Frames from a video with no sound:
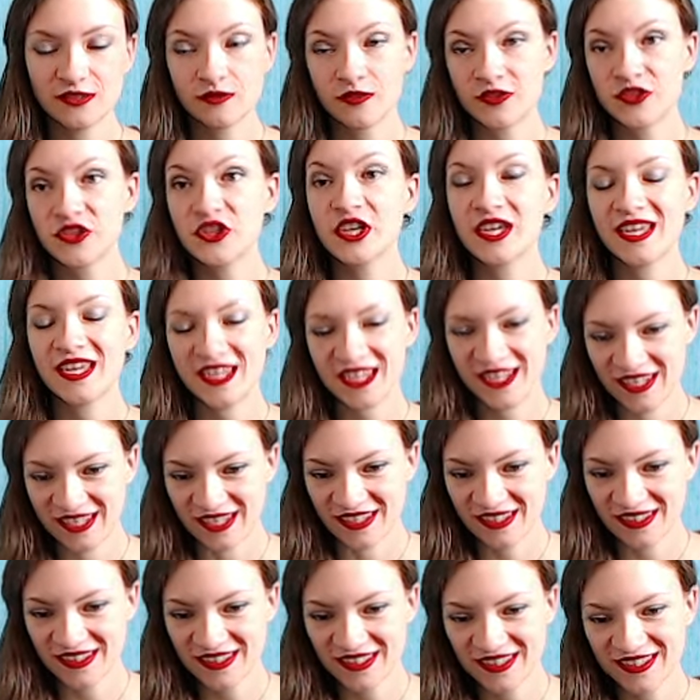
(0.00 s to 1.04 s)
she
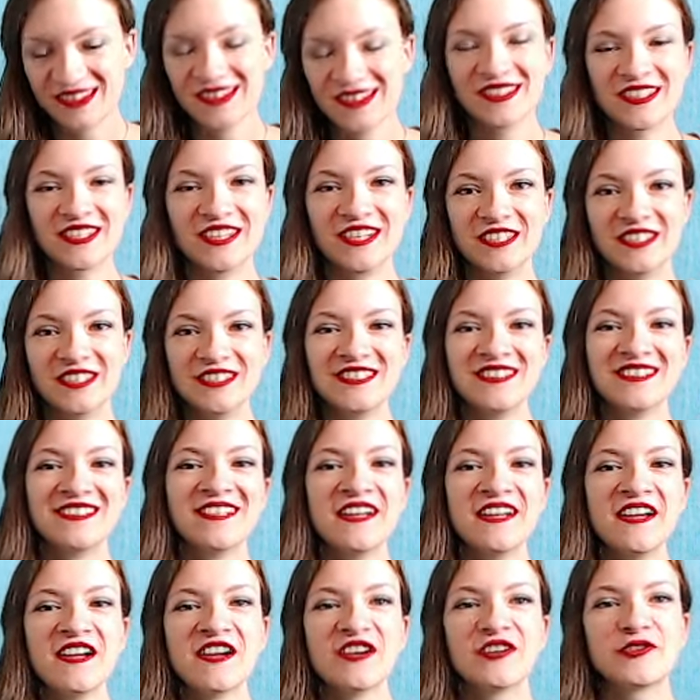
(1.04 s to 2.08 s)
is still
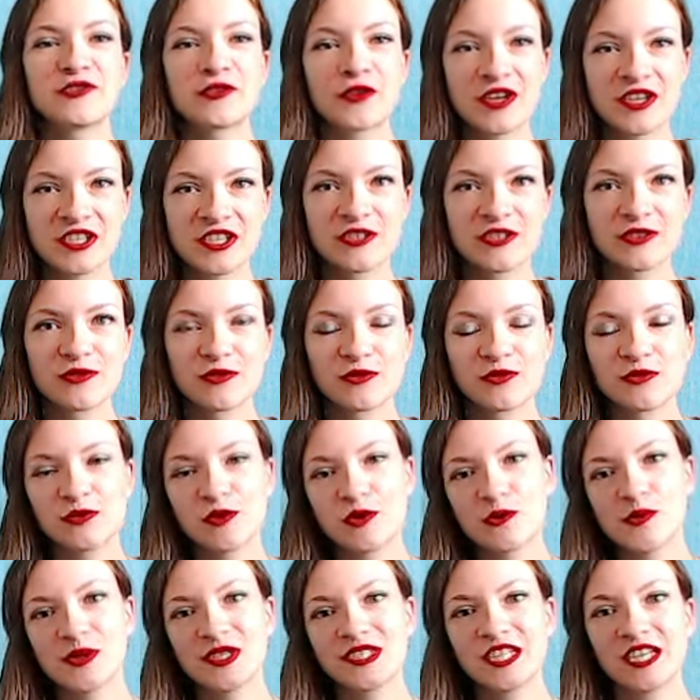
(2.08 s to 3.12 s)
a Russian
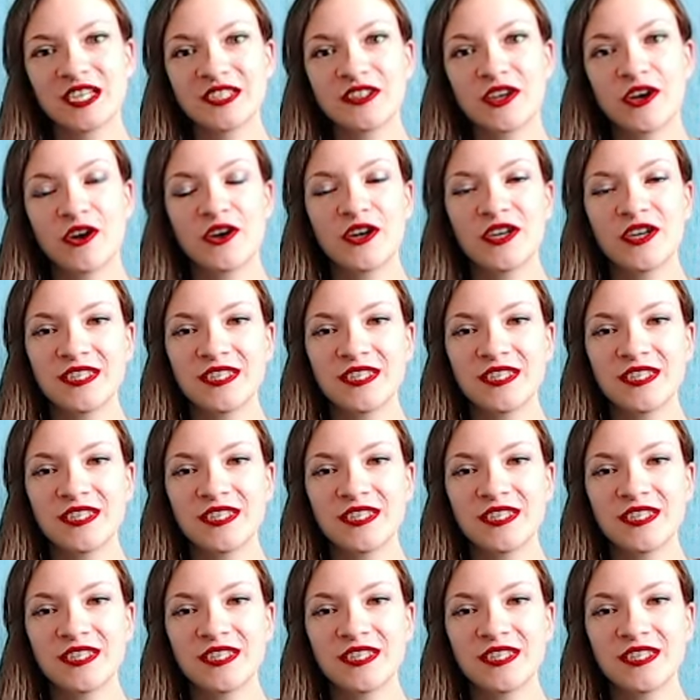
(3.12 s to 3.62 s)
woman, and her